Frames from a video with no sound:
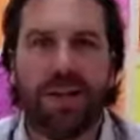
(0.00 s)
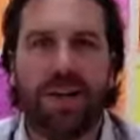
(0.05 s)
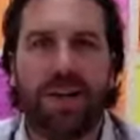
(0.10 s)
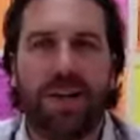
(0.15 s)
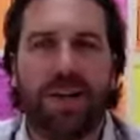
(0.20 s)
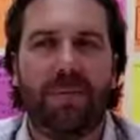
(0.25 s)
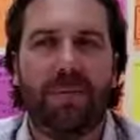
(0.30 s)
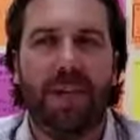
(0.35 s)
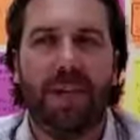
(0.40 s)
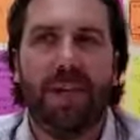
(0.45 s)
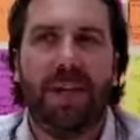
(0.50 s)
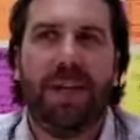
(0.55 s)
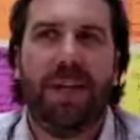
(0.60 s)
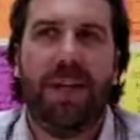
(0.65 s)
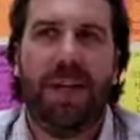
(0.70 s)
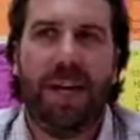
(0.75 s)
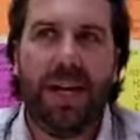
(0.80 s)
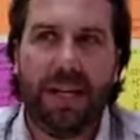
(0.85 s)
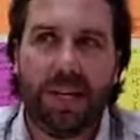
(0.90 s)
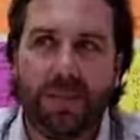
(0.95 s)
And
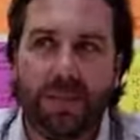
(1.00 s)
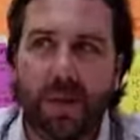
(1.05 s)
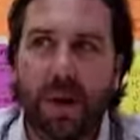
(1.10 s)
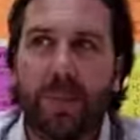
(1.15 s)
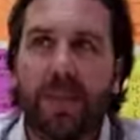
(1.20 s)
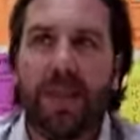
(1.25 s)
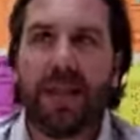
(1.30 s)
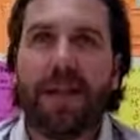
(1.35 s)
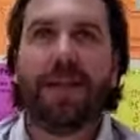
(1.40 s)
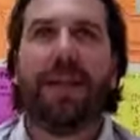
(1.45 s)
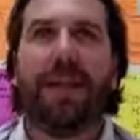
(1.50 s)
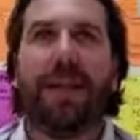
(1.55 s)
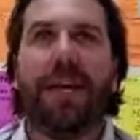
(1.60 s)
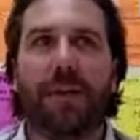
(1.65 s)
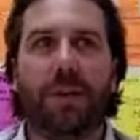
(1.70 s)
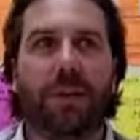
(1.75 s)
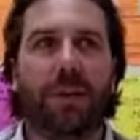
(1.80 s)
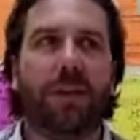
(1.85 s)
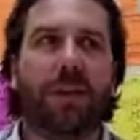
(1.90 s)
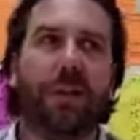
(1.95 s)
it's fun because it
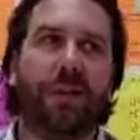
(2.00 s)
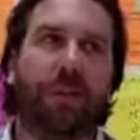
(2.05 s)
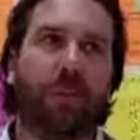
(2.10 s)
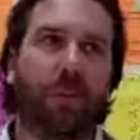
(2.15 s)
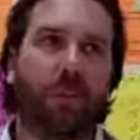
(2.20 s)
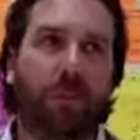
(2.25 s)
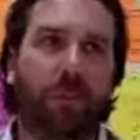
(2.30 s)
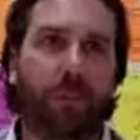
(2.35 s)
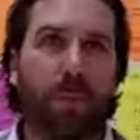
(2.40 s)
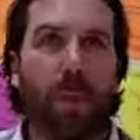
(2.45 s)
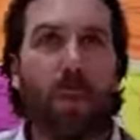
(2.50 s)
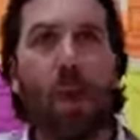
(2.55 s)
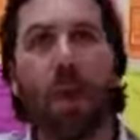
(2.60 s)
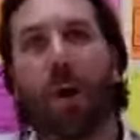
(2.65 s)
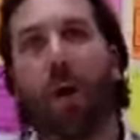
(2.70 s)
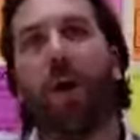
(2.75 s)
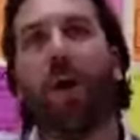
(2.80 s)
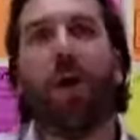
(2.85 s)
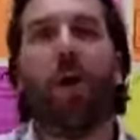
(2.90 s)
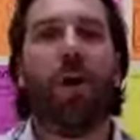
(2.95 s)
allows you to pull
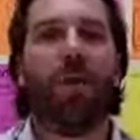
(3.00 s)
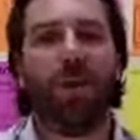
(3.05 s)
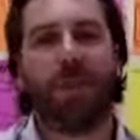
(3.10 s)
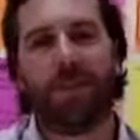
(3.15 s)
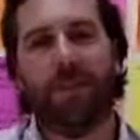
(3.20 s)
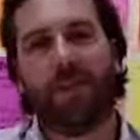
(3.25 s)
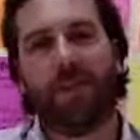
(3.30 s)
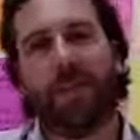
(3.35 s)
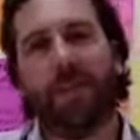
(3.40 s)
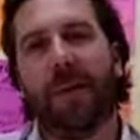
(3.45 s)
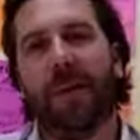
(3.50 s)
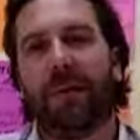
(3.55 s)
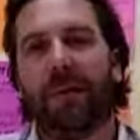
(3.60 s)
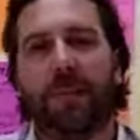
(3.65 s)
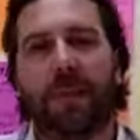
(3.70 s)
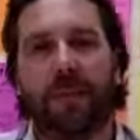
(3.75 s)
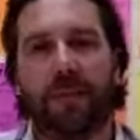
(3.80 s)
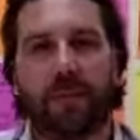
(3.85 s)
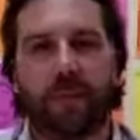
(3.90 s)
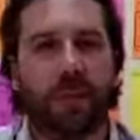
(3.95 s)
all this information
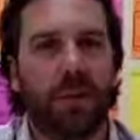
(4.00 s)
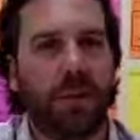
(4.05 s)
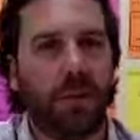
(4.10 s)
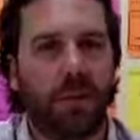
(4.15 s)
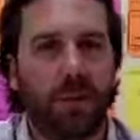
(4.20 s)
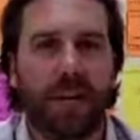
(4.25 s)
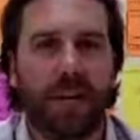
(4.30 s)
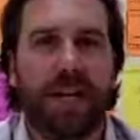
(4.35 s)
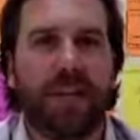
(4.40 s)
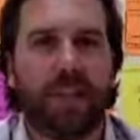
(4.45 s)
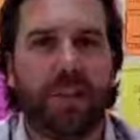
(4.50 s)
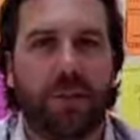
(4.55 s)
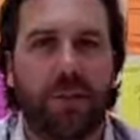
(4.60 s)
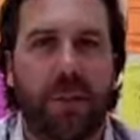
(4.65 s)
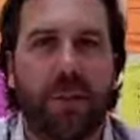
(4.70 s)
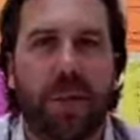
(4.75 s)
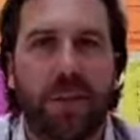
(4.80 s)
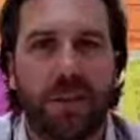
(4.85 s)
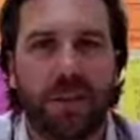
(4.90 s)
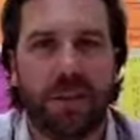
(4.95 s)
that you've learned over the last 3
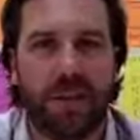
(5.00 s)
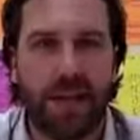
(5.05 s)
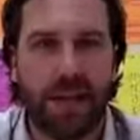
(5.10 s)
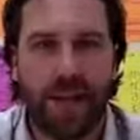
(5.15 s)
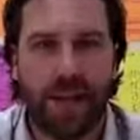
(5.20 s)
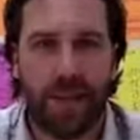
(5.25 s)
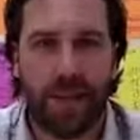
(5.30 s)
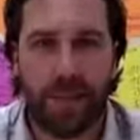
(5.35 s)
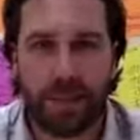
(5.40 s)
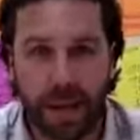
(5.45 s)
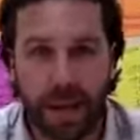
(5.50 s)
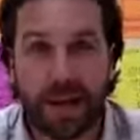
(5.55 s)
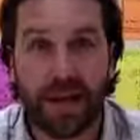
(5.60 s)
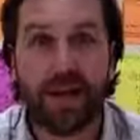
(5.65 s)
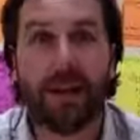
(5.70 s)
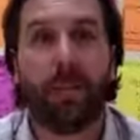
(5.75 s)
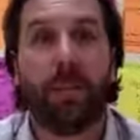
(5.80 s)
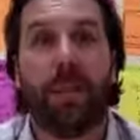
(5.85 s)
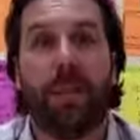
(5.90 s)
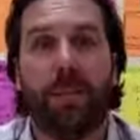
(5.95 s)
months and apply it
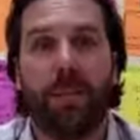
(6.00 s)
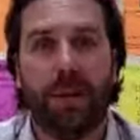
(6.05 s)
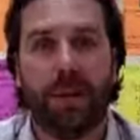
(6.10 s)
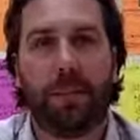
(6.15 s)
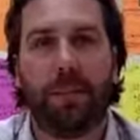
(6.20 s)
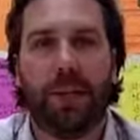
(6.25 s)
into one book.